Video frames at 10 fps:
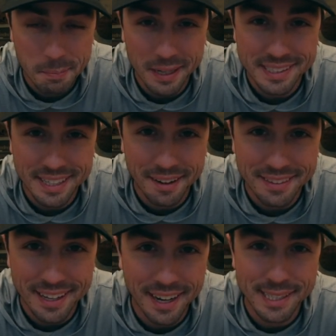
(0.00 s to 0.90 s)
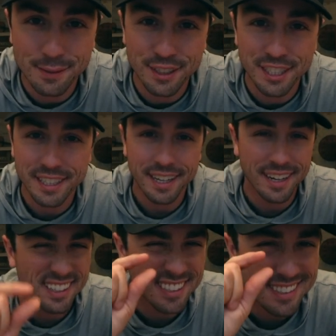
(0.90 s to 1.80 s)
bust out that ice fishing
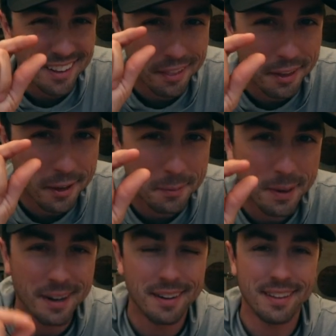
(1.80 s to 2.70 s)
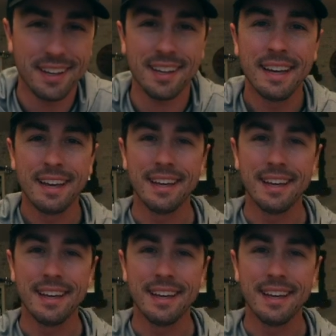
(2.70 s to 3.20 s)
gear just a little bit early.